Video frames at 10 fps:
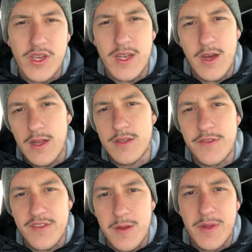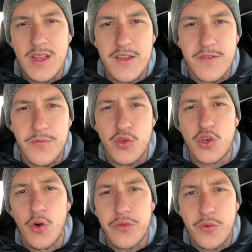cannot lease them unless if you
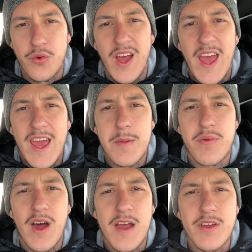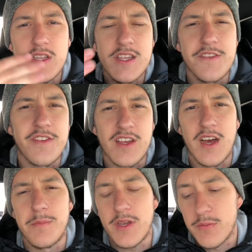go through a private leasing
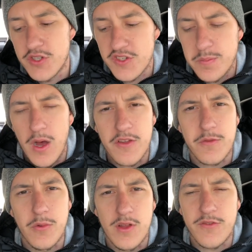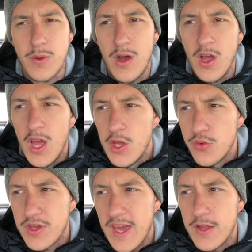company, which is possible as well.
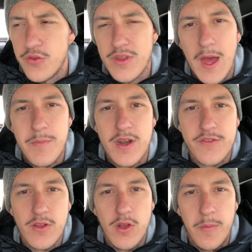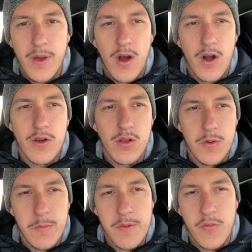You can do that, but it's a little bit harder, a
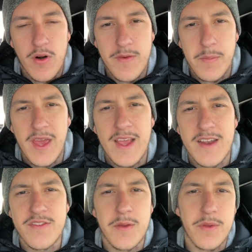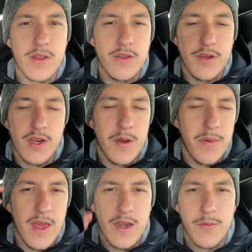little bit more of a pain, and typically you're going to
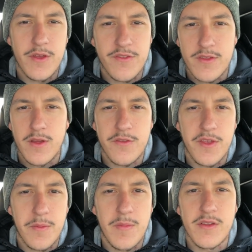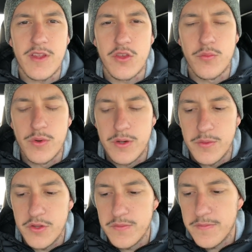pay anyways the same amount that you would
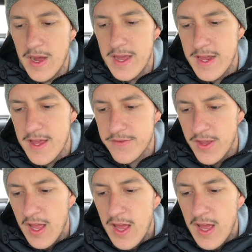when you finance.